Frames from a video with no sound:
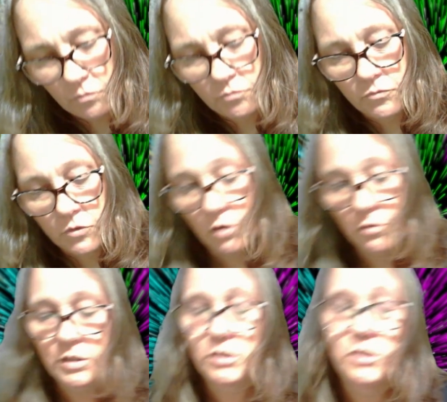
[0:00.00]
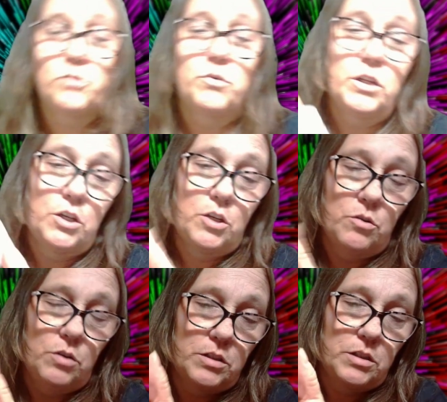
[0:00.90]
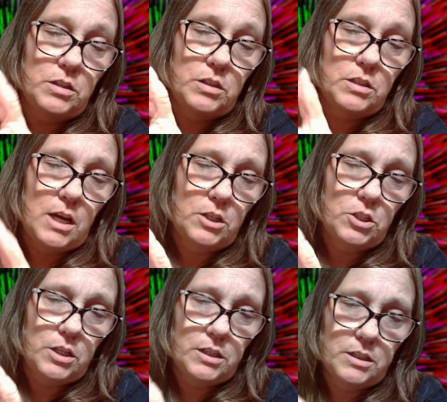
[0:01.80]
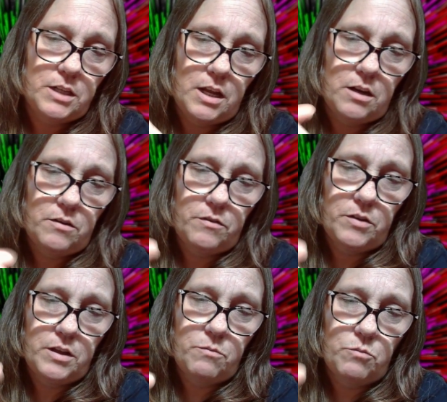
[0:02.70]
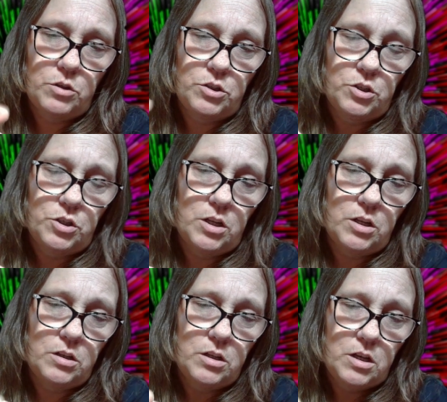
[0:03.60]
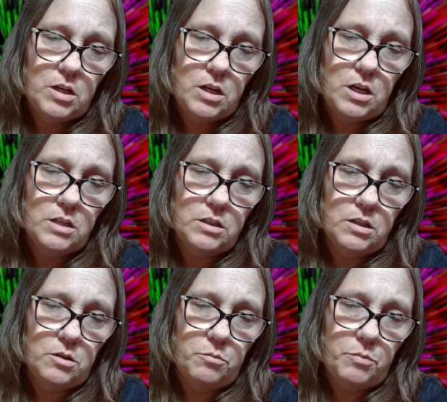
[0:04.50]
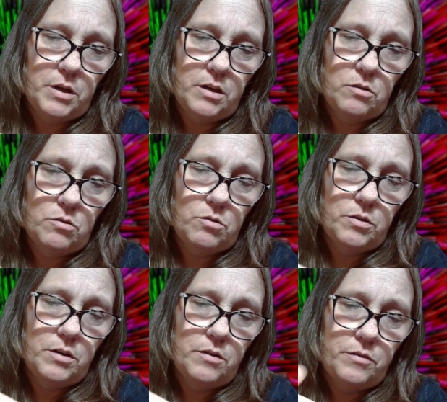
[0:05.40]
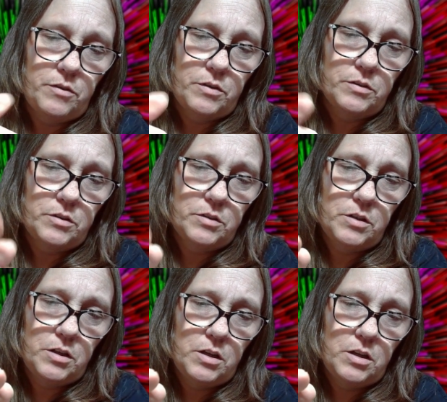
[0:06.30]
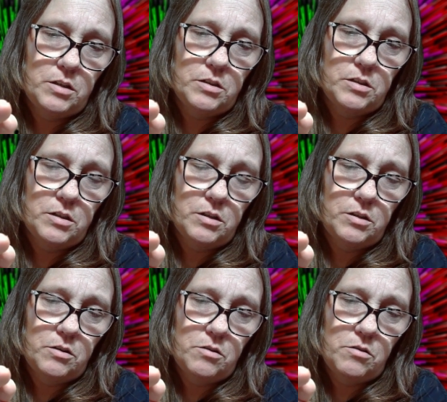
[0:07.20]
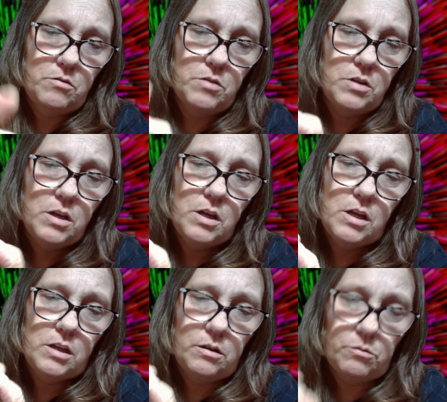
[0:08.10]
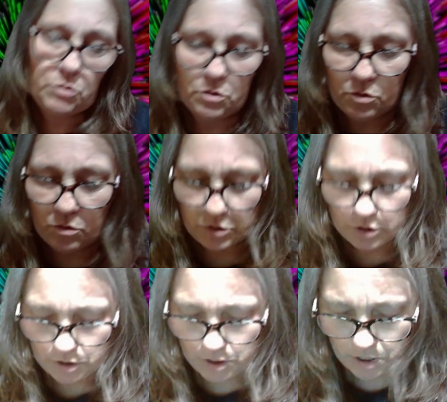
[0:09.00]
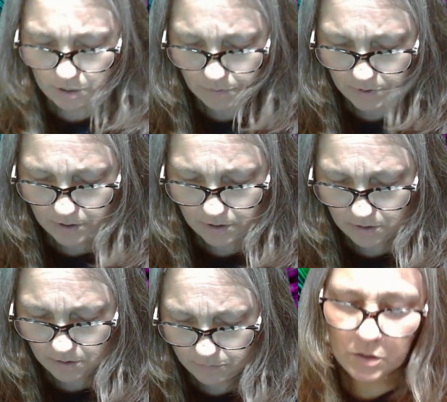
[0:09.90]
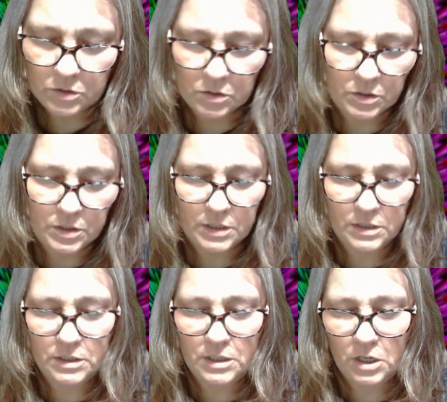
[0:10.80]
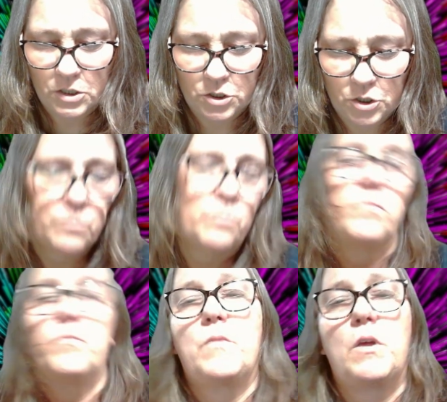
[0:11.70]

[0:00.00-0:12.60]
Oh, this is really cute because this is actually a stand for them once you're done. Has a little peg hole there if you can see it. There you go and it will hold your Care Bear. So this tells you, like